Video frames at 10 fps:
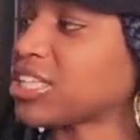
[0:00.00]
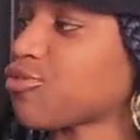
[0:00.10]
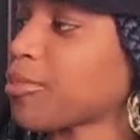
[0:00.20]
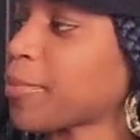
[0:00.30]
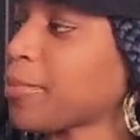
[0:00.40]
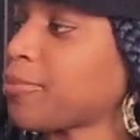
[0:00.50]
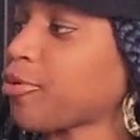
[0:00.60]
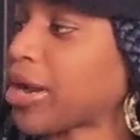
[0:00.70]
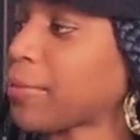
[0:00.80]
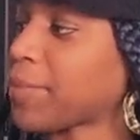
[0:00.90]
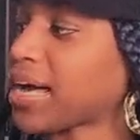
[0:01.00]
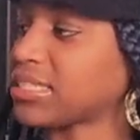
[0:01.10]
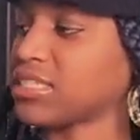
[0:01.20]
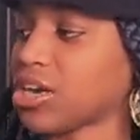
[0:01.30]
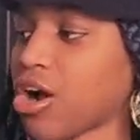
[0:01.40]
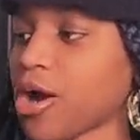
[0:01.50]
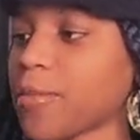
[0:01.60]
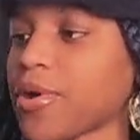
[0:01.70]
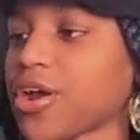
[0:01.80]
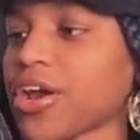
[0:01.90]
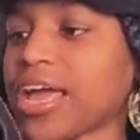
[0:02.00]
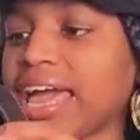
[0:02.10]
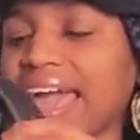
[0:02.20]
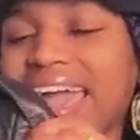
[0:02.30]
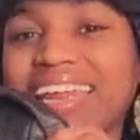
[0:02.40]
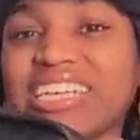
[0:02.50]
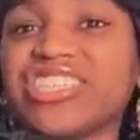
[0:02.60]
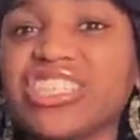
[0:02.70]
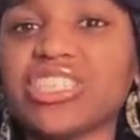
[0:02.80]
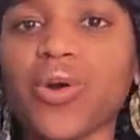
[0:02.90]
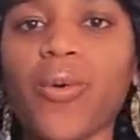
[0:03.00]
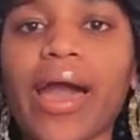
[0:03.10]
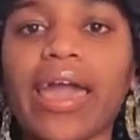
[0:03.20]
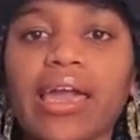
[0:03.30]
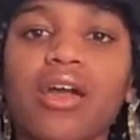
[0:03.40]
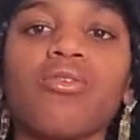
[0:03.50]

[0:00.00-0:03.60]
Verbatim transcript: It's from the brand Boston Harbor and it's just quite